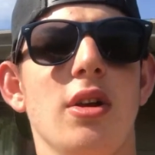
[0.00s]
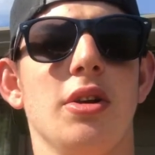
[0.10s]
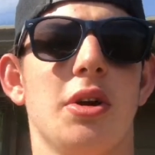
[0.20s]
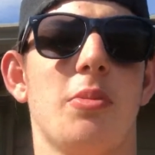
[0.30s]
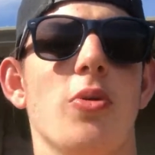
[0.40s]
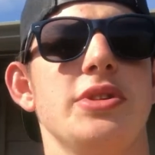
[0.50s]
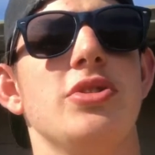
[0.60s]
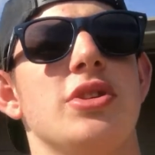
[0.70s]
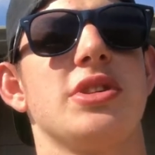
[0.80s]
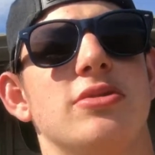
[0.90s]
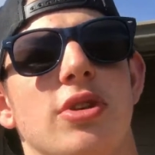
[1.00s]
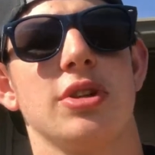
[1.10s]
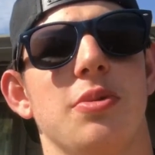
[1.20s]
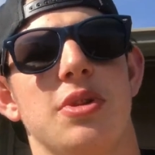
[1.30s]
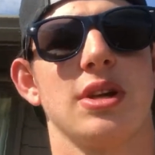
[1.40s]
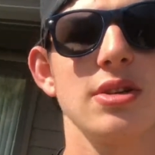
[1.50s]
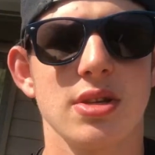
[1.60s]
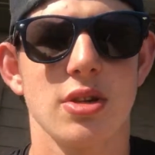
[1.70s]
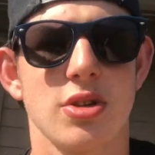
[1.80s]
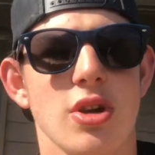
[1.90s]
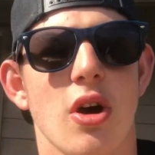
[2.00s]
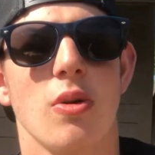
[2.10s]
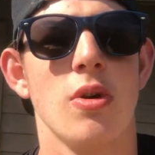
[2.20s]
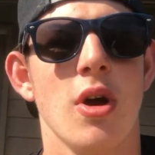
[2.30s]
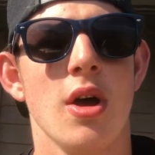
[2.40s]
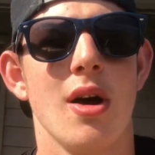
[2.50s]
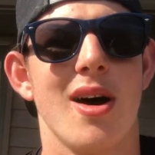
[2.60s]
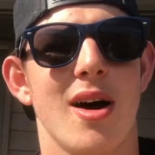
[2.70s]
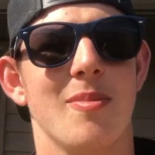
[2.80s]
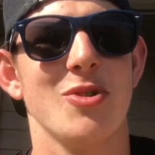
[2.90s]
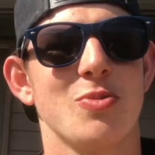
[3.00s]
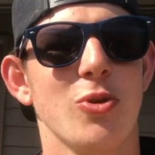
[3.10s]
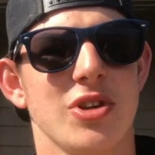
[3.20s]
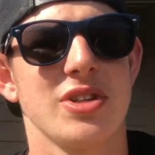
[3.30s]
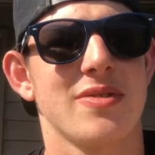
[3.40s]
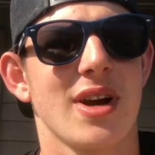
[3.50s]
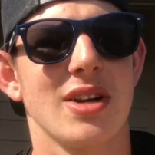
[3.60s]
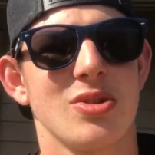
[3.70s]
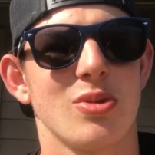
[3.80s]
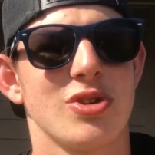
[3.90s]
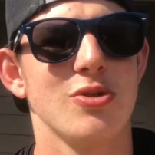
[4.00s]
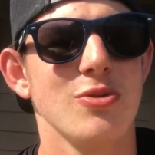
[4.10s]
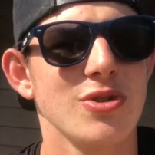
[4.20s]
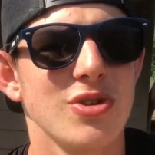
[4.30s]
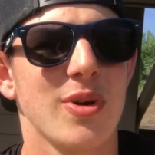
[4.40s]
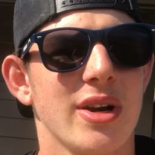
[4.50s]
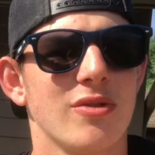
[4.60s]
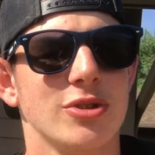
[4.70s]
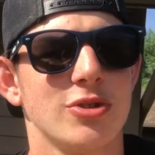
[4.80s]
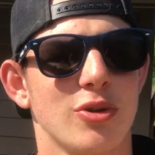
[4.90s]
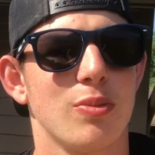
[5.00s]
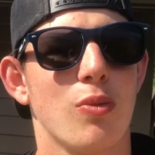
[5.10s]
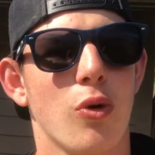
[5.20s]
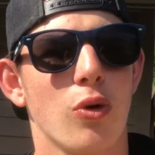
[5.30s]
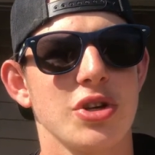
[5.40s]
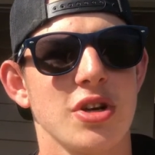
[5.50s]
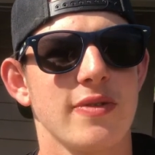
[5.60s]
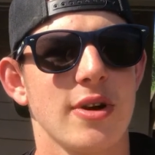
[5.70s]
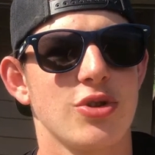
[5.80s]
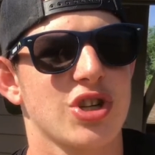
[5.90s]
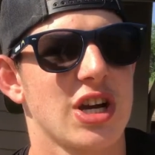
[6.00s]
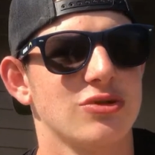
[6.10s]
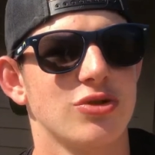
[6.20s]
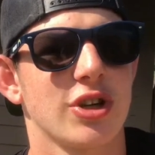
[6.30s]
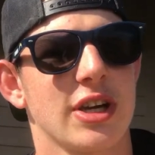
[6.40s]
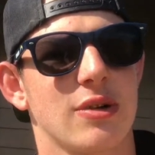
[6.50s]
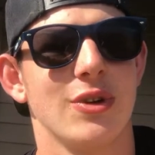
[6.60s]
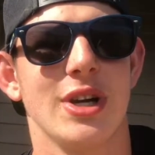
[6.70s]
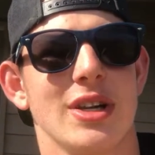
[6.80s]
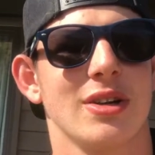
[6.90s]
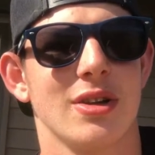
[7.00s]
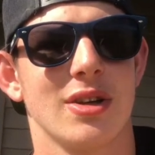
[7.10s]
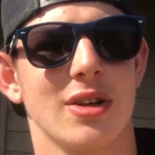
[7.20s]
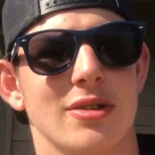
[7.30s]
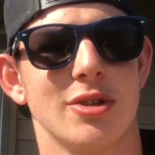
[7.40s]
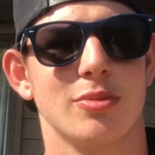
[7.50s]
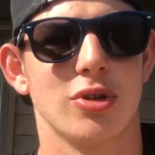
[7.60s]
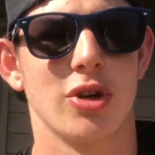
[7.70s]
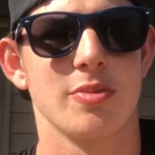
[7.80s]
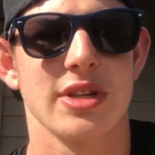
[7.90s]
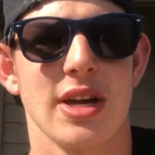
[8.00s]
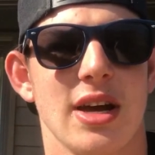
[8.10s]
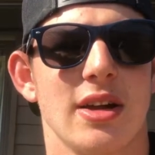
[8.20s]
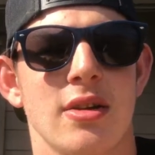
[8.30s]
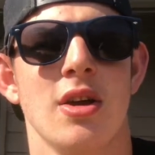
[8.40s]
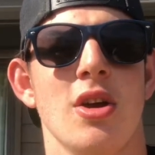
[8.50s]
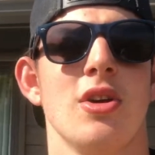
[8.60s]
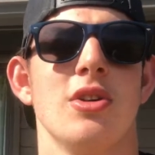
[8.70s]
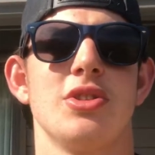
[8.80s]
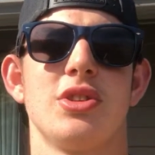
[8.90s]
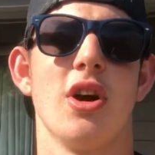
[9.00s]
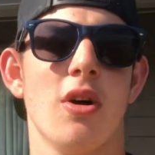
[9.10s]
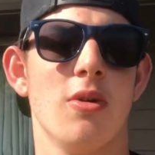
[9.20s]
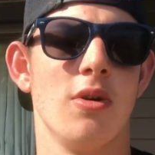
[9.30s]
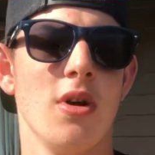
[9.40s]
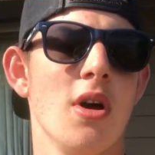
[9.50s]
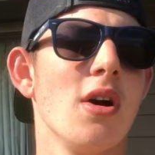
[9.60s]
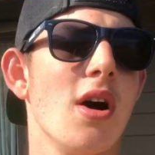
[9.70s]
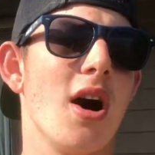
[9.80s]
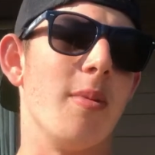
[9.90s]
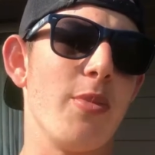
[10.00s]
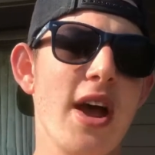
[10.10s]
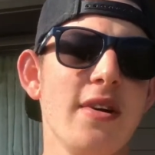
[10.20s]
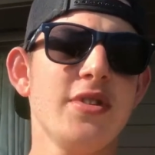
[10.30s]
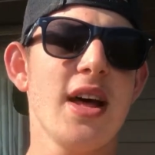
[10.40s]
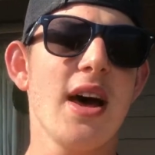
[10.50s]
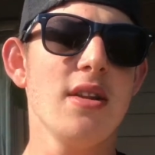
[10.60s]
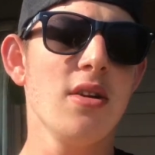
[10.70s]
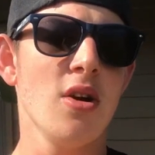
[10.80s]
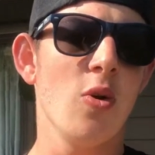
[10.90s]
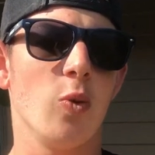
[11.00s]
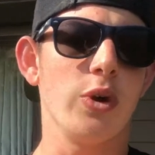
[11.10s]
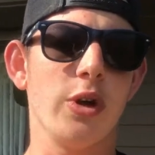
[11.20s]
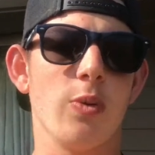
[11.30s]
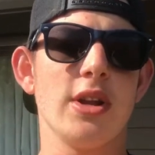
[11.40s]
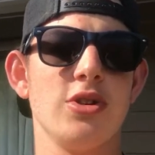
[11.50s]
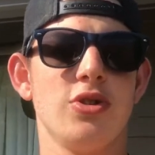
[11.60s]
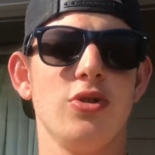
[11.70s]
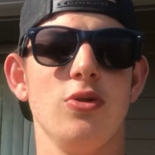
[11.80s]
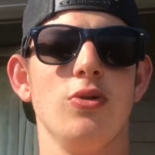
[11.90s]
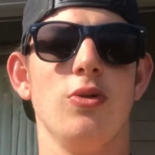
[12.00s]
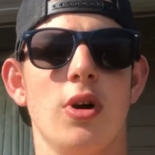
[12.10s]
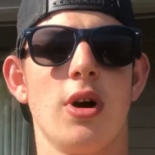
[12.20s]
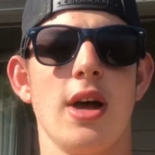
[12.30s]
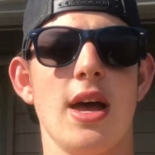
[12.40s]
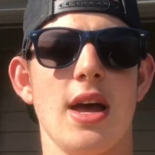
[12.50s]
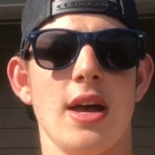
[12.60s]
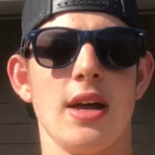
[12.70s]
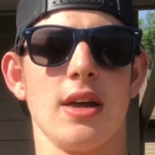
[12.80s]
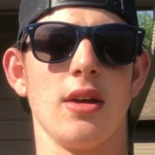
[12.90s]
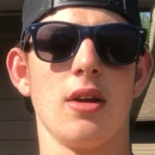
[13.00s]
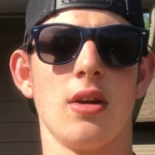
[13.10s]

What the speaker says: I'm always interested in learning new things. So it was more a self-guided tour too, so I didn't really learn more stuff. I was just kind of looking and reading the little blurbs that they had. So after that, we went to a